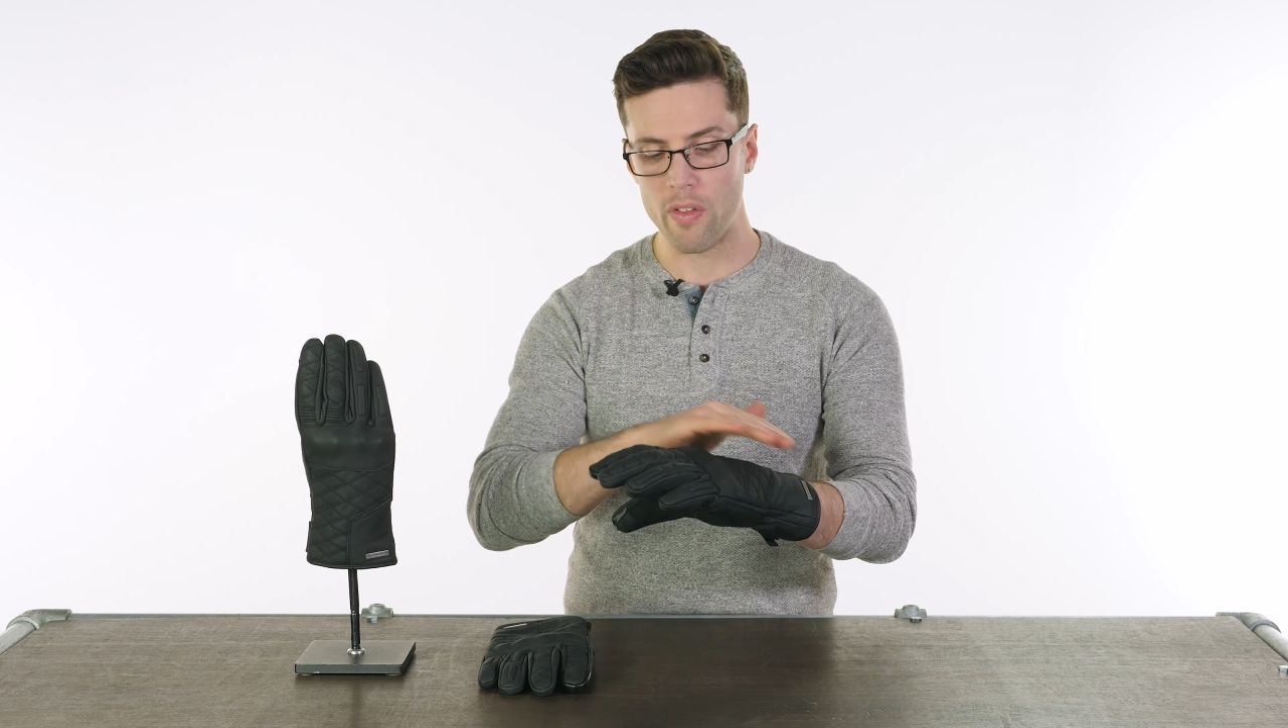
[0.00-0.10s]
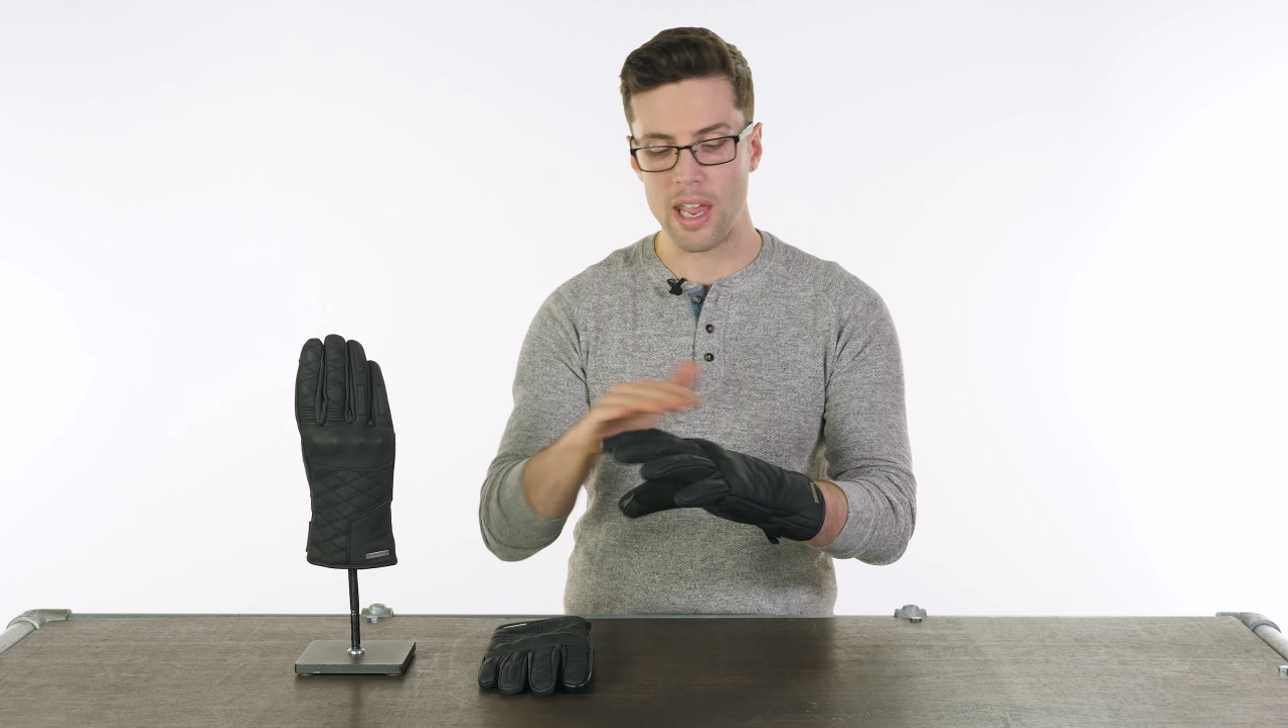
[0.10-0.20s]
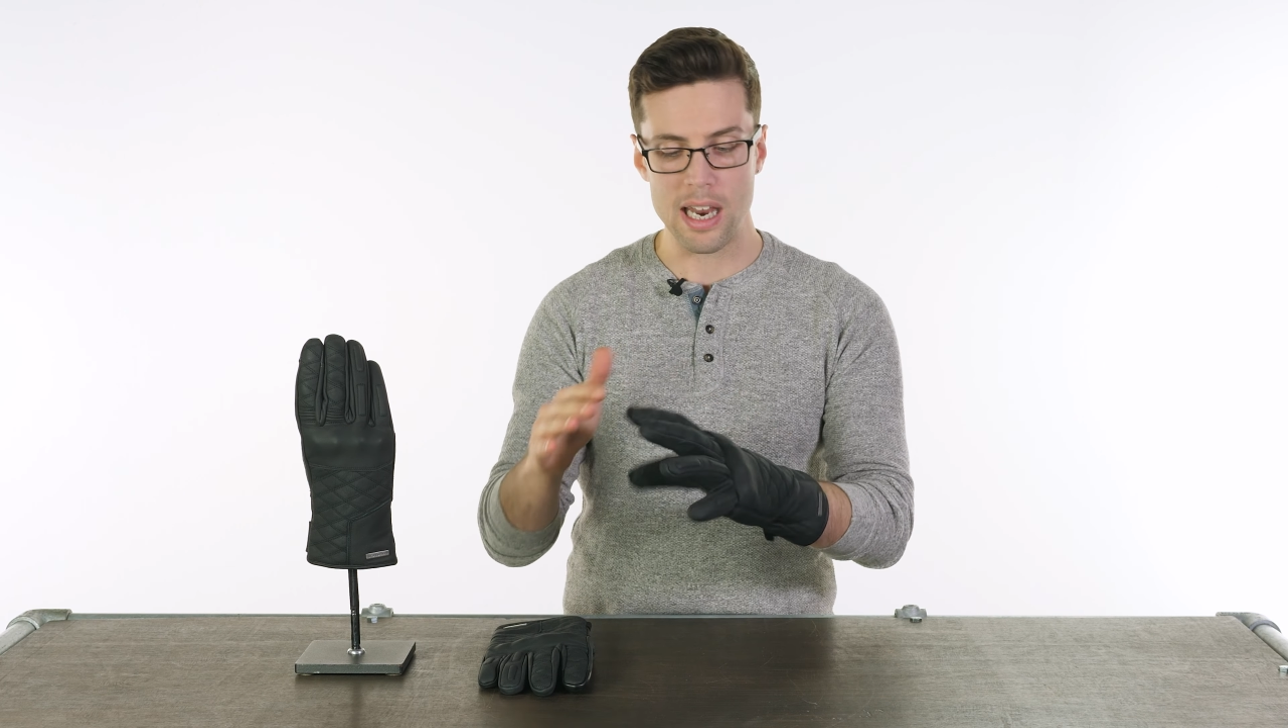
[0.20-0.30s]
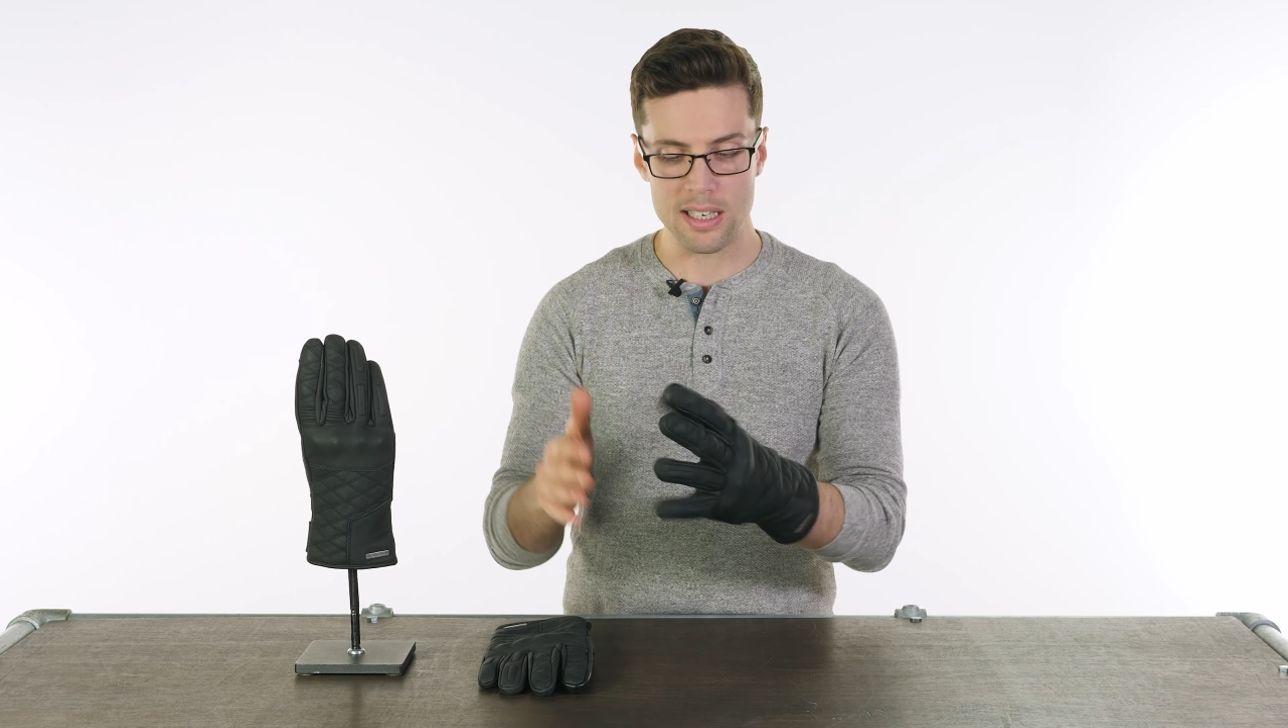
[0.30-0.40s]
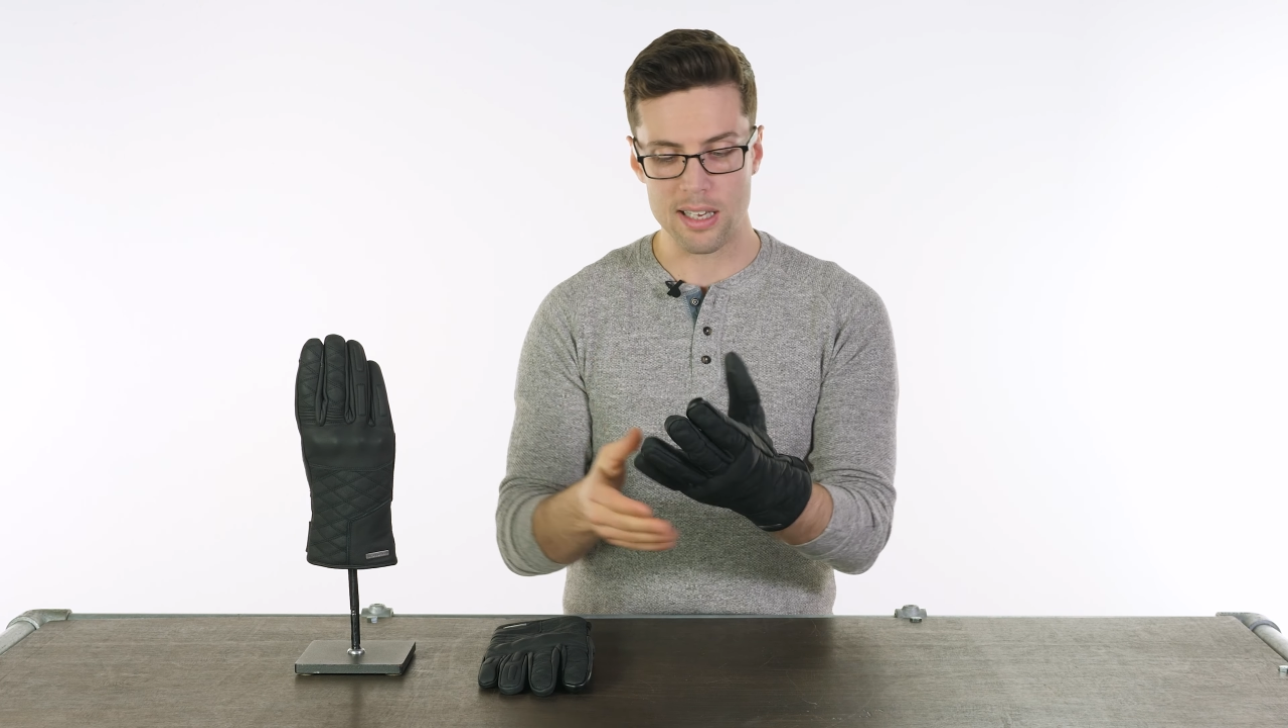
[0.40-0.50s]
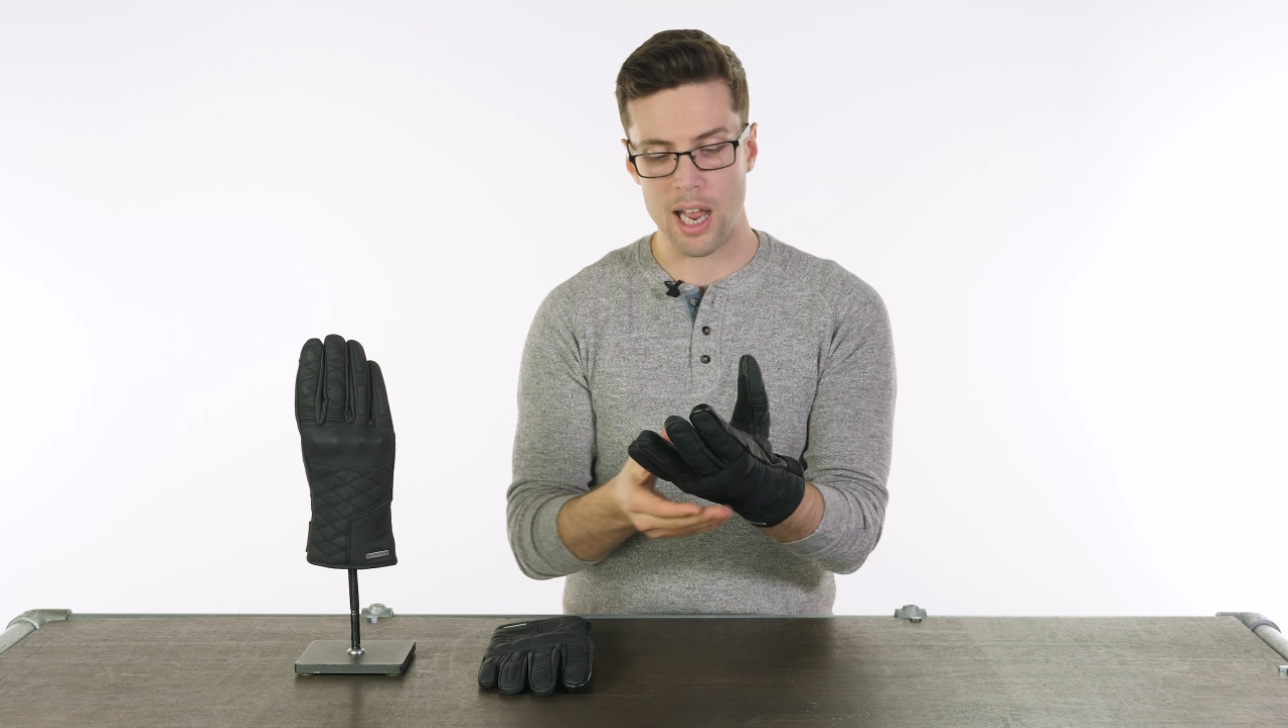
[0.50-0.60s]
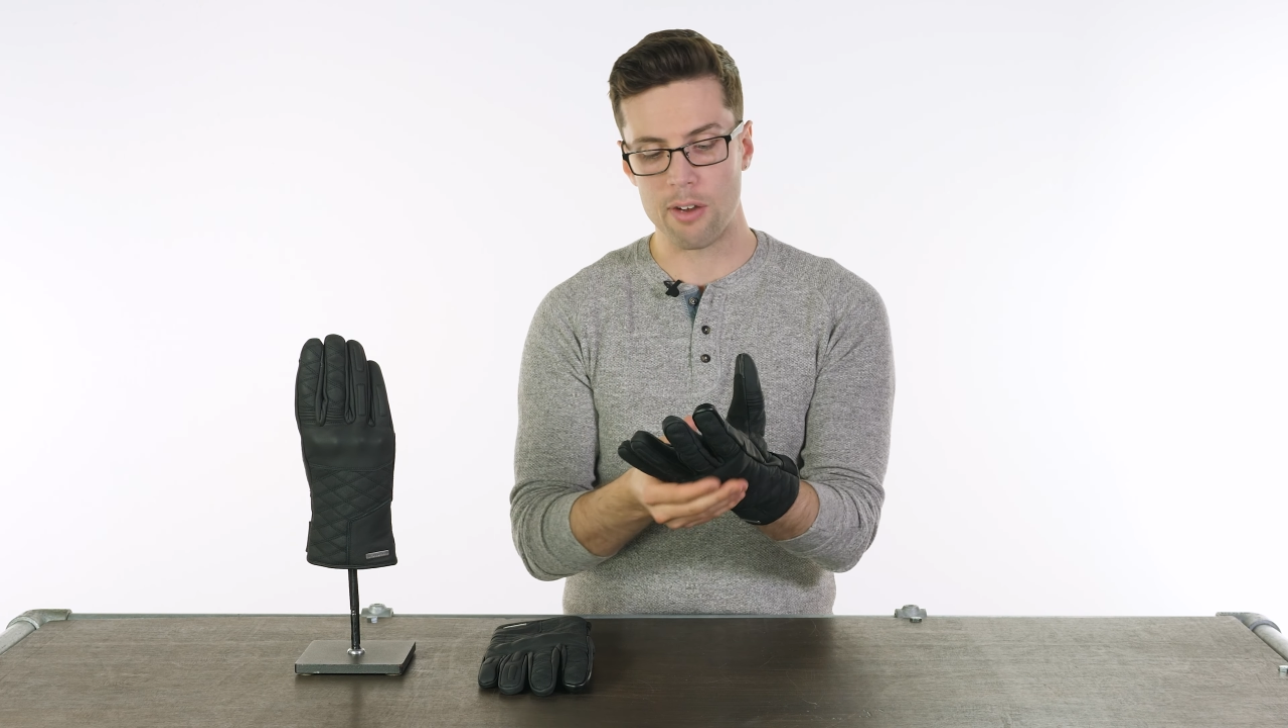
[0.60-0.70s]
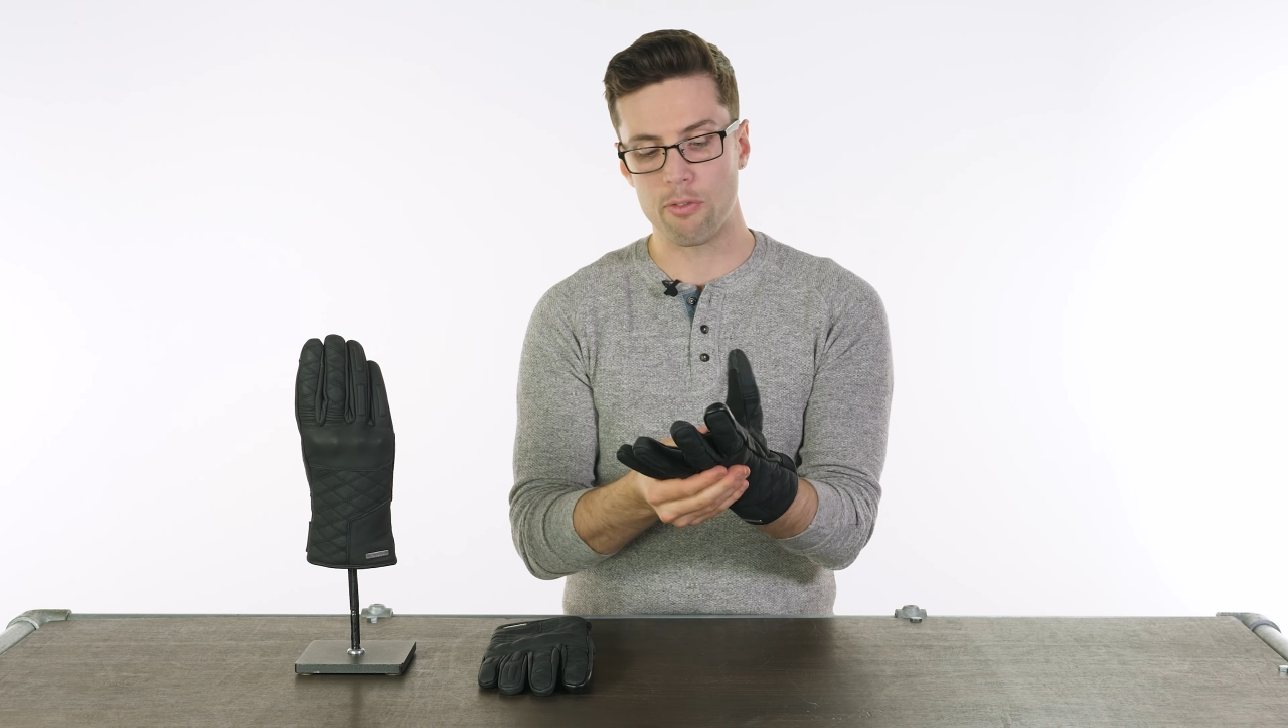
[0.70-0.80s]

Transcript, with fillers: the inside